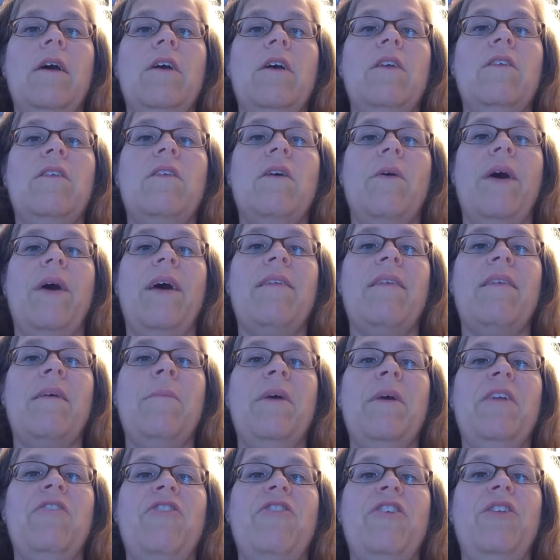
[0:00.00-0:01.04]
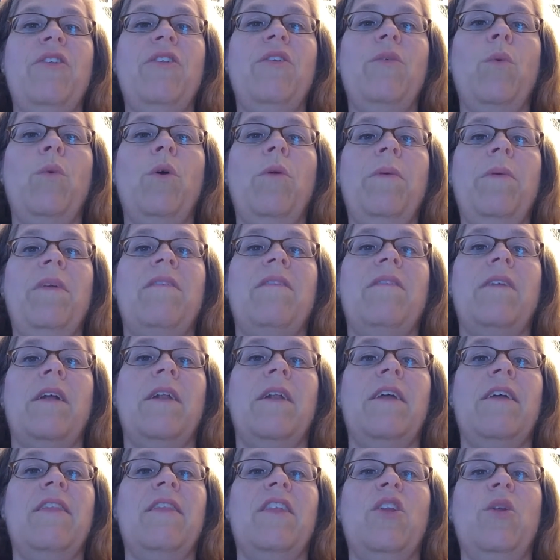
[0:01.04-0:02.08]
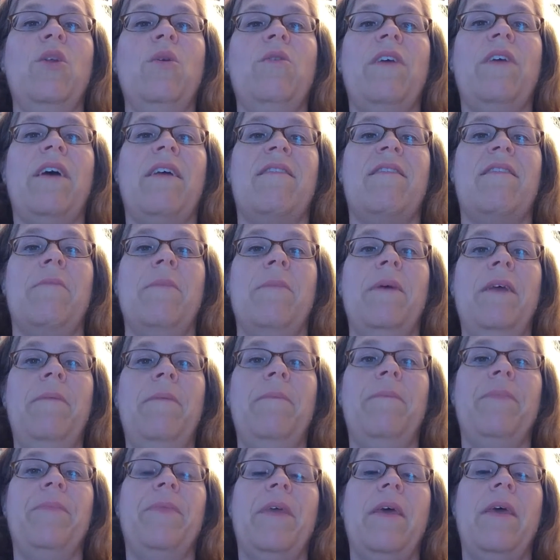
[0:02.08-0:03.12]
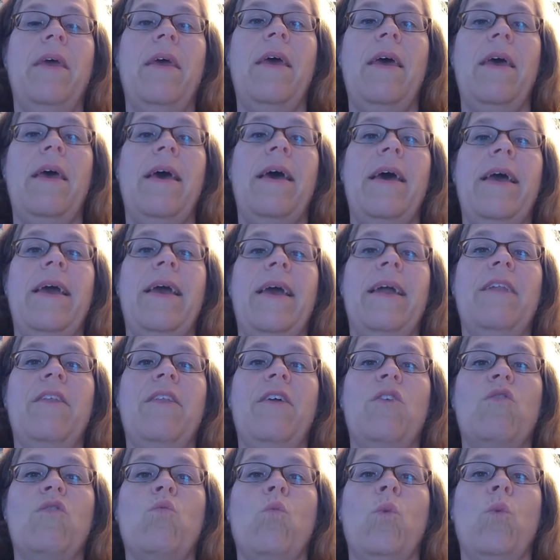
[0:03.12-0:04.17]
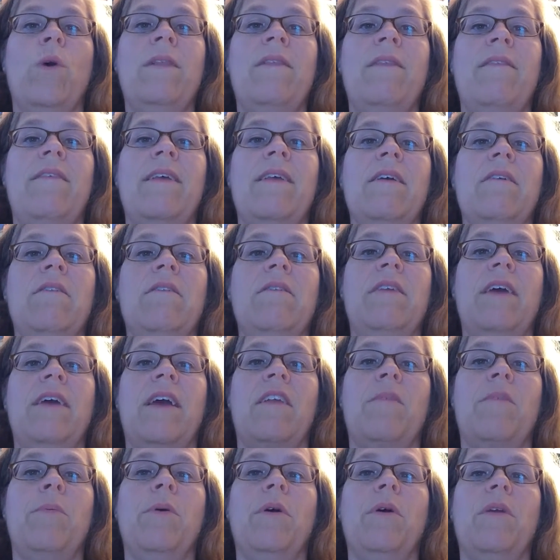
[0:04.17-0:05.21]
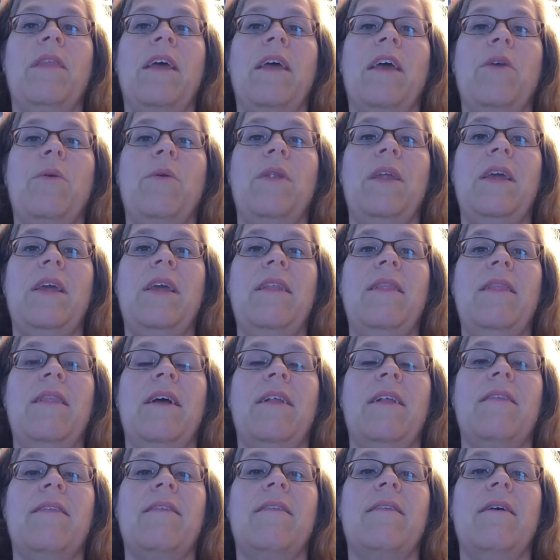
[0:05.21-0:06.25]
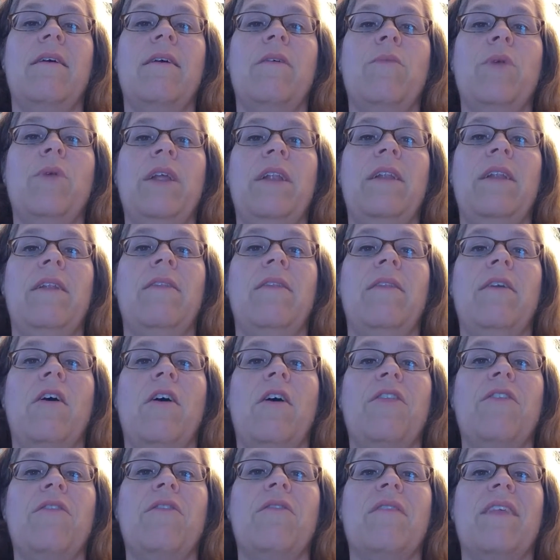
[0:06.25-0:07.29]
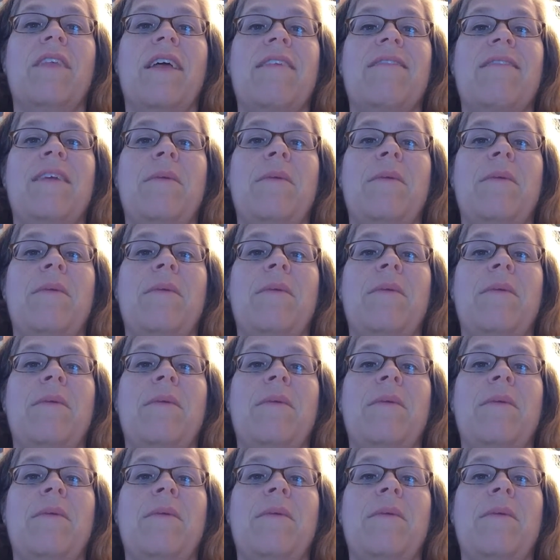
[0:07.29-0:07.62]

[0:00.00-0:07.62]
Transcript: So as I mentioned, we'll be studying the New Testament. And there's one single textbook that you need that's written, the author's last